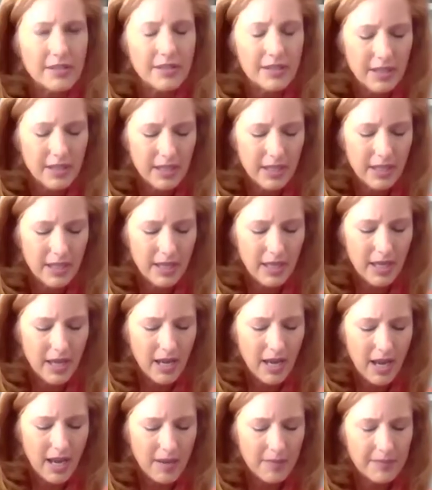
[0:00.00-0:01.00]

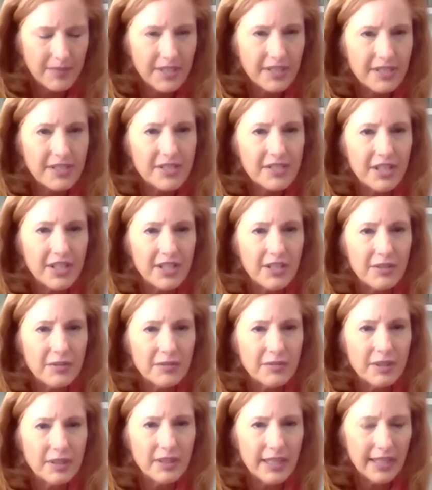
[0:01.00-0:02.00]
thorough and
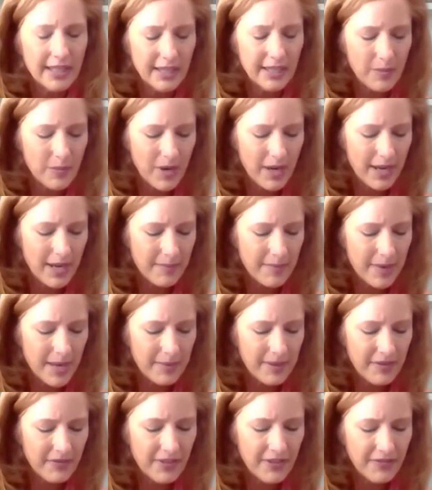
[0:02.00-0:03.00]
serious approach that they have